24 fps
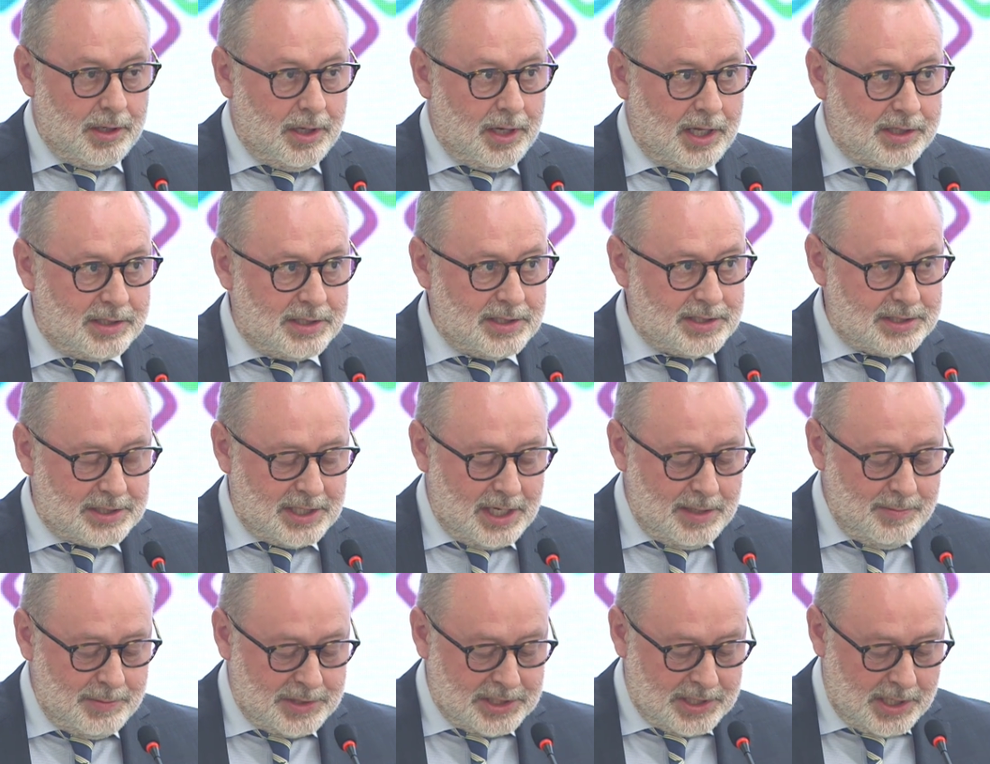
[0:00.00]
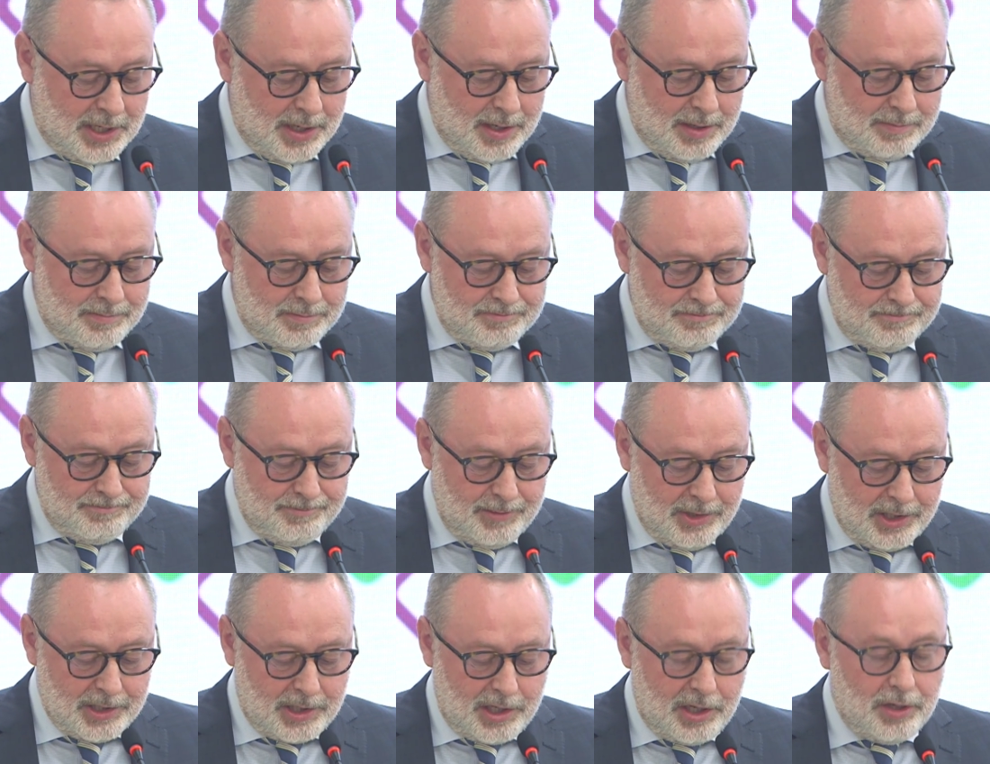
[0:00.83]
At the same
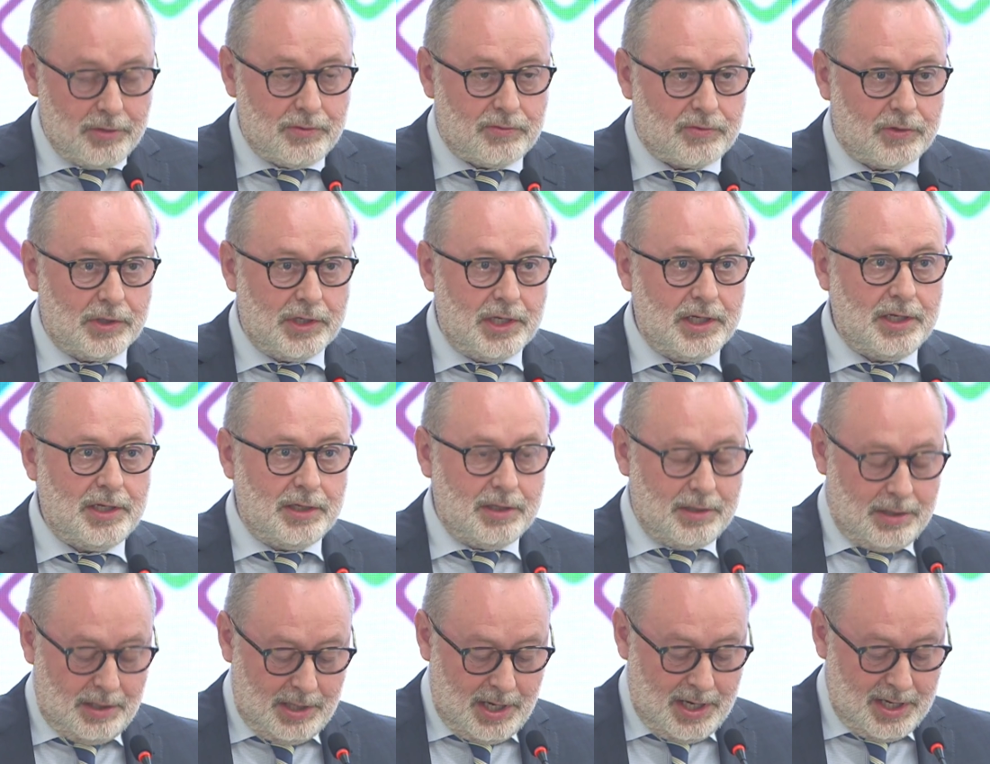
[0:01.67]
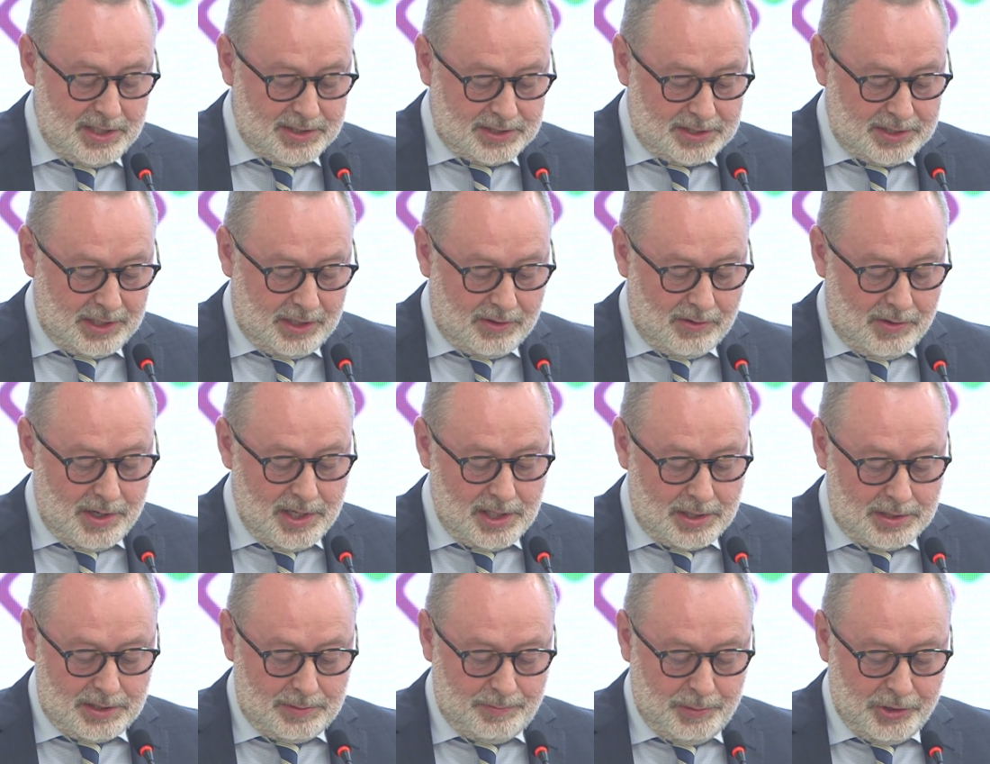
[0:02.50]
time, the country has
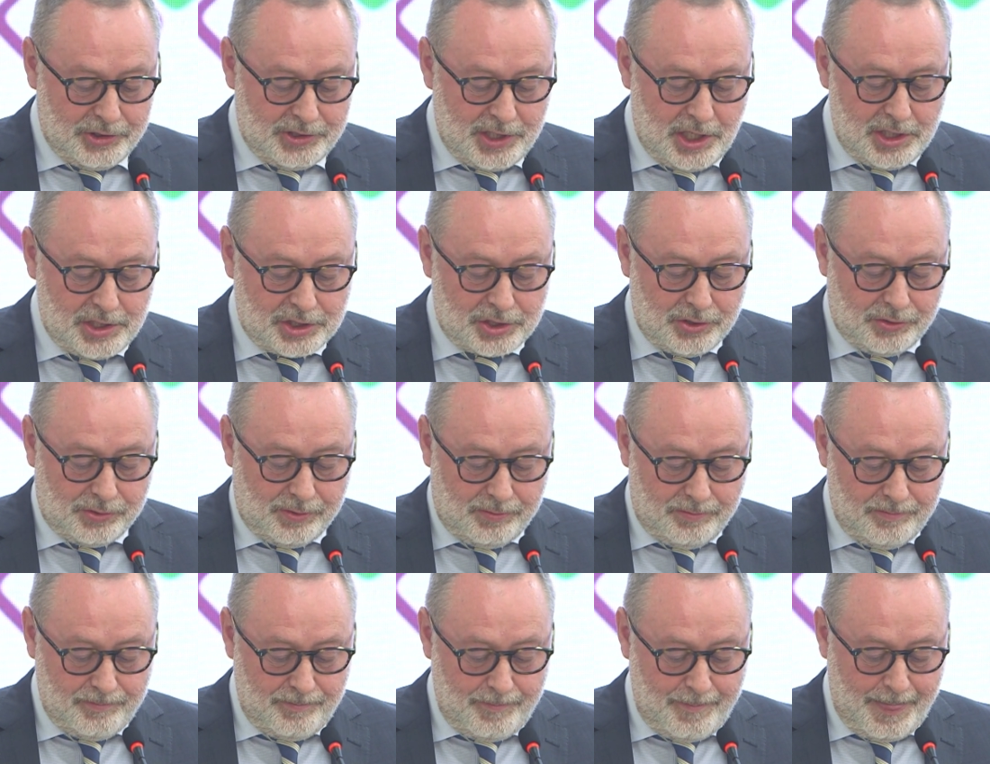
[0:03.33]
great potential.